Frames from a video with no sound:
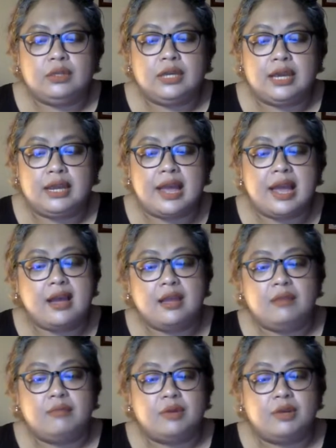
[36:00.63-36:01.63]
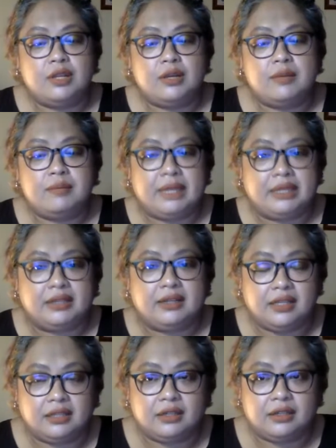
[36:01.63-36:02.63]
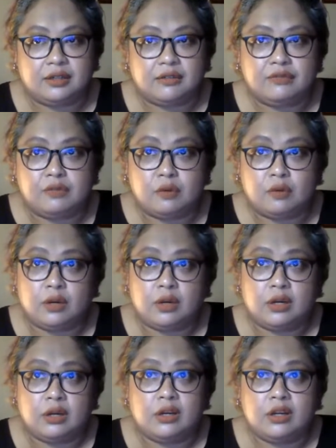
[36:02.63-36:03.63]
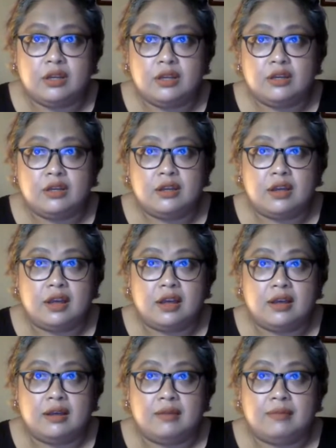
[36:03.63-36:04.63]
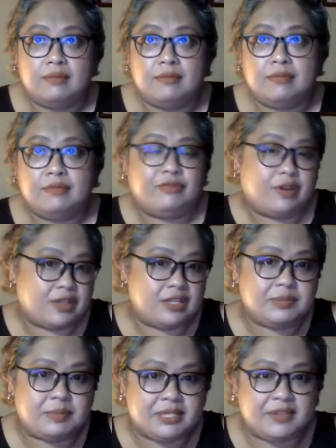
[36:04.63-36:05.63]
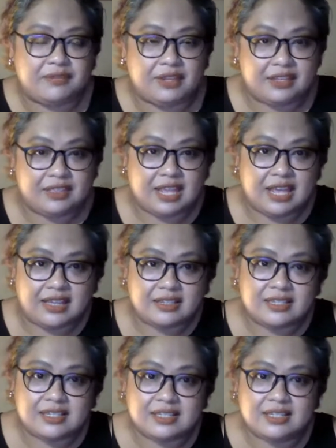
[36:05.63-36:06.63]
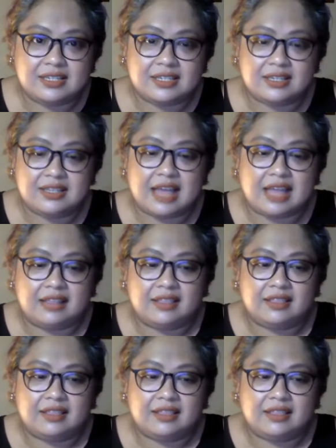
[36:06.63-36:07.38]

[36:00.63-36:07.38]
kailangan mo ng beta reader for the specific things that